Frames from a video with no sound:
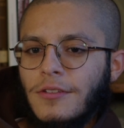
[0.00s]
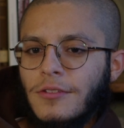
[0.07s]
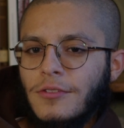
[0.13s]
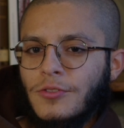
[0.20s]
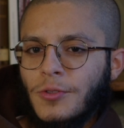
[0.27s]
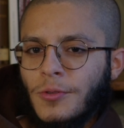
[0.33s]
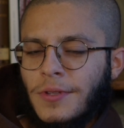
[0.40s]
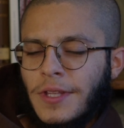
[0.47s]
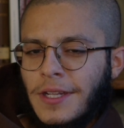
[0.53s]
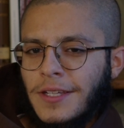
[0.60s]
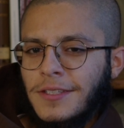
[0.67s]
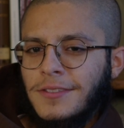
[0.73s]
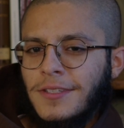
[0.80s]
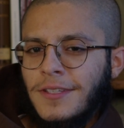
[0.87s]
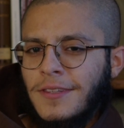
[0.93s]
So then I
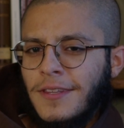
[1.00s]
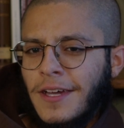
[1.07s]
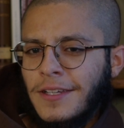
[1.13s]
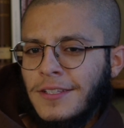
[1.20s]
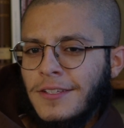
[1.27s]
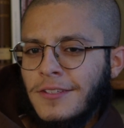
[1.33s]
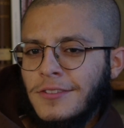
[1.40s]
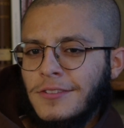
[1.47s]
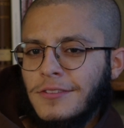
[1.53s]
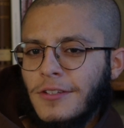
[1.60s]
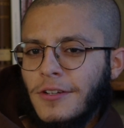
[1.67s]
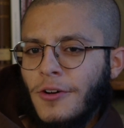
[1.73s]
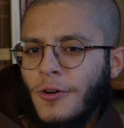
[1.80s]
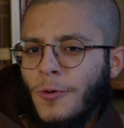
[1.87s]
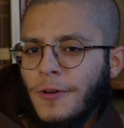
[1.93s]
see that he's
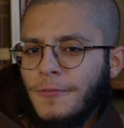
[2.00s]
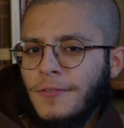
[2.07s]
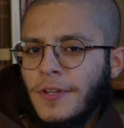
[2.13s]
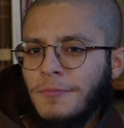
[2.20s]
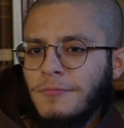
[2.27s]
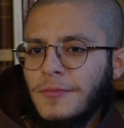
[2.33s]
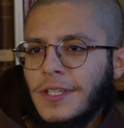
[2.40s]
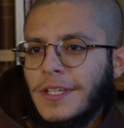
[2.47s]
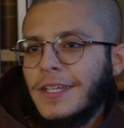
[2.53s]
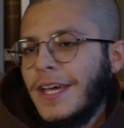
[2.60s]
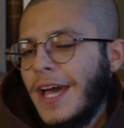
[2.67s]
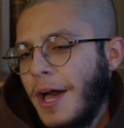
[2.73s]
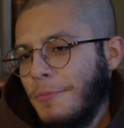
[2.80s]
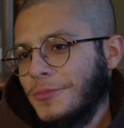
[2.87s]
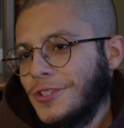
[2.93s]
OFM
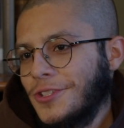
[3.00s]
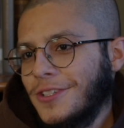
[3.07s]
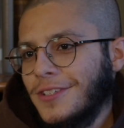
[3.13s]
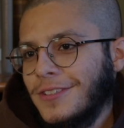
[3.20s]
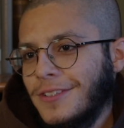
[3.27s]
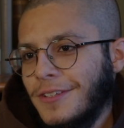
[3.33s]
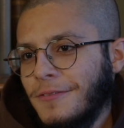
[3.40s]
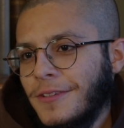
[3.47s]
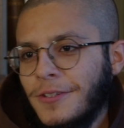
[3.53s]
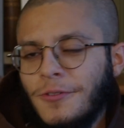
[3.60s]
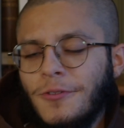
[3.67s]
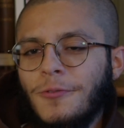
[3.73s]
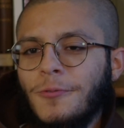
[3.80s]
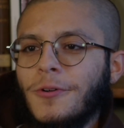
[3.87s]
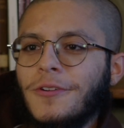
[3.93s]
Capuchin. I'm like,
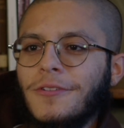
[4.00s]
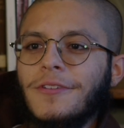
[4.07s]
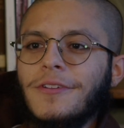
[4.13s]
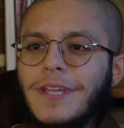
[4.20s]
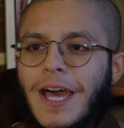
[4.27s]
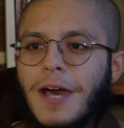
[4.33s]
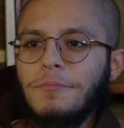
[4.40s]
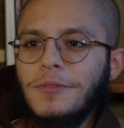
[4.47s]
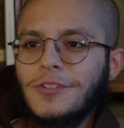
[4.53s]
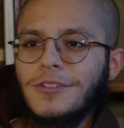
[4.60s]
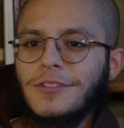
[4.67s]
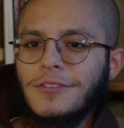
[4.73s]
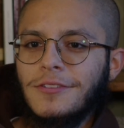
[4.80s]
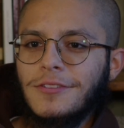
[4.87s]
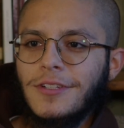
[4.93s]
oh, what are the
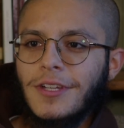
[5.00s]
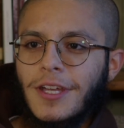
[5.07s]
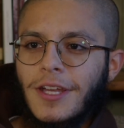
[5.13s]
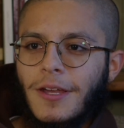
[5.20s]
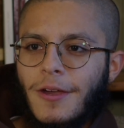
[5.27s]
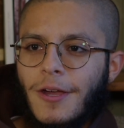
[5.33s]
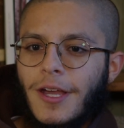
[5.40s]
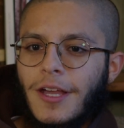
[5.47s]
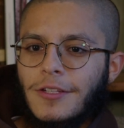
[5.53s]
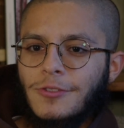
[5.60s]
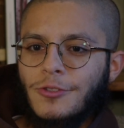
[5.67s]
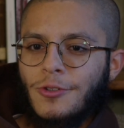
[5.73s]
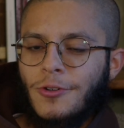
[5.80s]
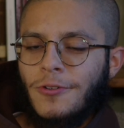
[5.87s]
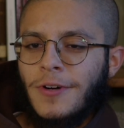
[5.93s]
Capuchins?
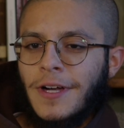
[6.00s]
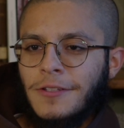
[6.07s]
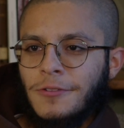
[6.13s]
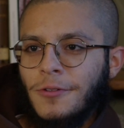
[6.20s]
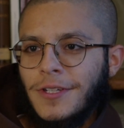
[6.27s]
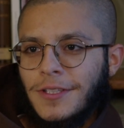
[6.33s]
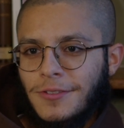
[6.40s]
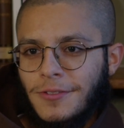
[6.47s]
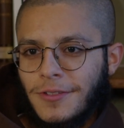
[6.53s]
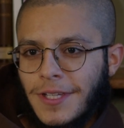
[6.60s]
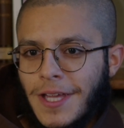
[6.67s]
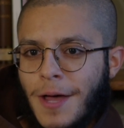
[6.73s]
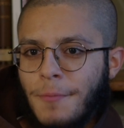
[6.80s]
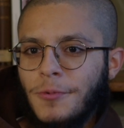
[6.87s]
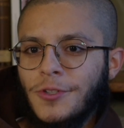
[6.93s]
So I look into the
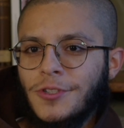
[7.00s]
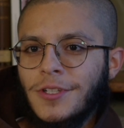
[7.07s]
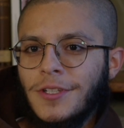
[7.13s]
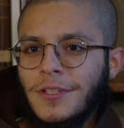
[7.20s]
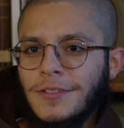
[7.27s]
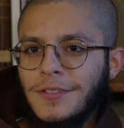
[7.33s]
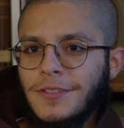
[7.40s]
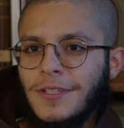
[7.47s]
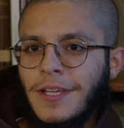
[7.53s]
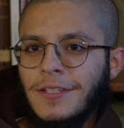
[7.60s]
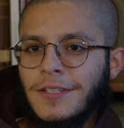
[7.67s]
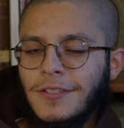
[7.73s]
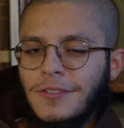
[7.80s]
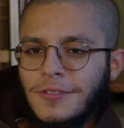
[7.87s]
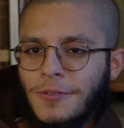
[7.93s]
Capuchins and
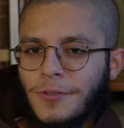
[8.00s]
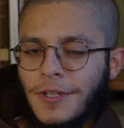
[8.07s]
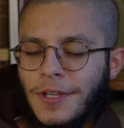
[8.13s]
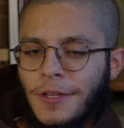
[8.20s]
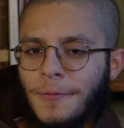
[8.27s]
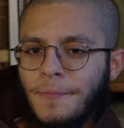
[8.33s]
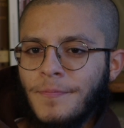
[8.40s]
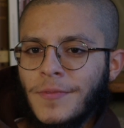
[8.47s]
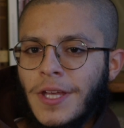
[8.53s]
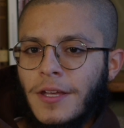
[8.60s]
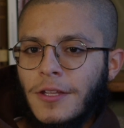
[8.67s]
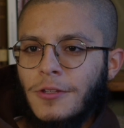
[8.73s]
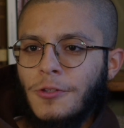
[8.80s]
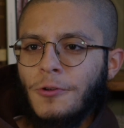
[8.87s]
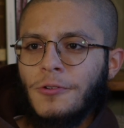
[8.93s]
it's okay,
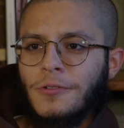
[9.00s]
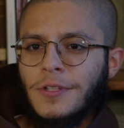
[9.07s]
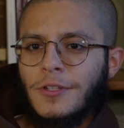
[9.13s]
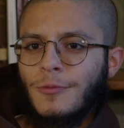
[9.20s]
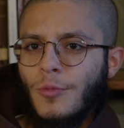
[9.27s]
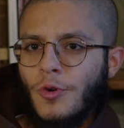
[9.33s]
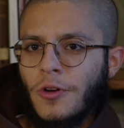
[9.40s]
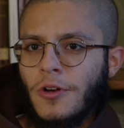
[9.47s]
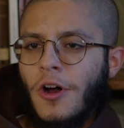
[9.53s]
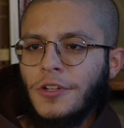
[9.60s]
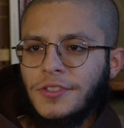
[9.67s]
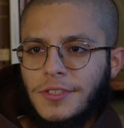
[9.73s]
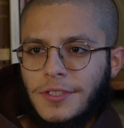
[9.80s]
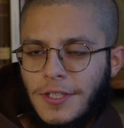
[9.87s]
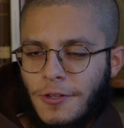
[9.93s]
they're a little more
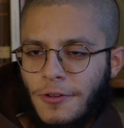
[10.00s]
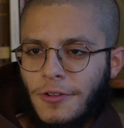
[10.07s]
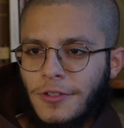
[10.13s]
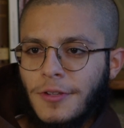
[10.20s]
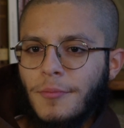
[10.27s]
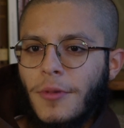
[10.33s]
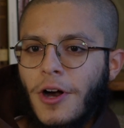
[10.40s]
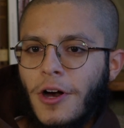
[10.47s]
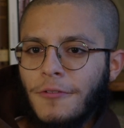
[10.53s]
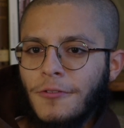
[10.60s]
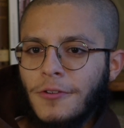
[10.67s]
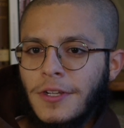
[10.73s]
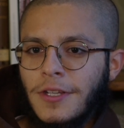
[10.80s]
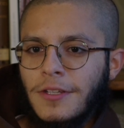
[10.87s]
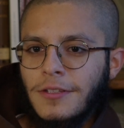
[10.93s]
austere on the
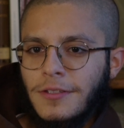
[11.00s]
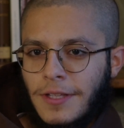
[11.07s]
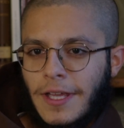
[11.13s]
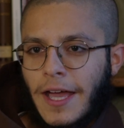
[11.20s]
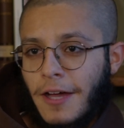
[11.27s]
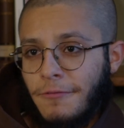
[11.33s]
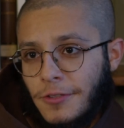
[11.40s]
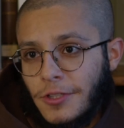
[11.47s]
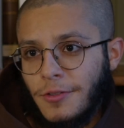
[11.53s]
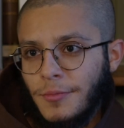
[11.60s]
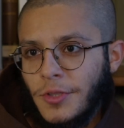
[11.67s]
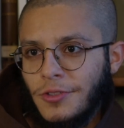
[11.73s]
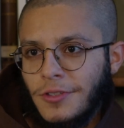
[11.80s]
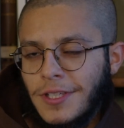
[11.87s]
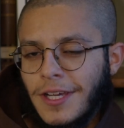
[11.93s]
poverty. They have the
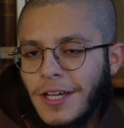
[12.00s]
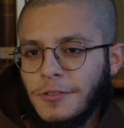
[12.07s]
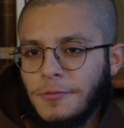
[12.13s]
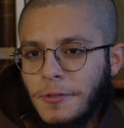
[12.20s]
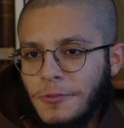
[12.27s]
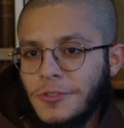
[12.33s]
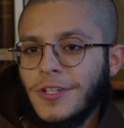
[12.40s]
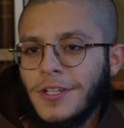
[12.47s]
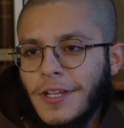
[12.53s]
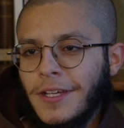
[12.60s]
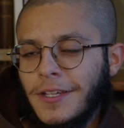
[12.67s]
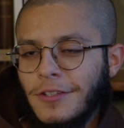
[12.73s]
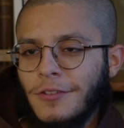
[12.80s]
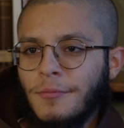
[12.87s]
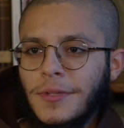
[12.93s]
community aspect, which I
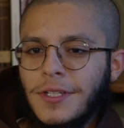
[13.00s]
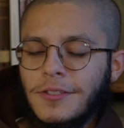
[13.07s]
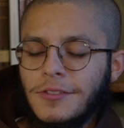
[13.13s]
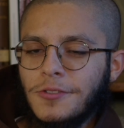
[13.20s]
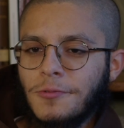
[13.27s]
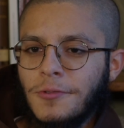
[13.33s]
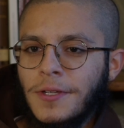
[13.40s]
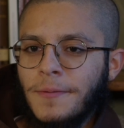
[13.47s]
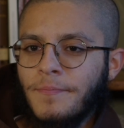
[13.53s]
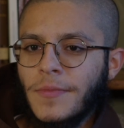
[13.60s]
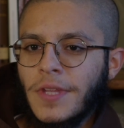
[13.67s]
like in the ministry,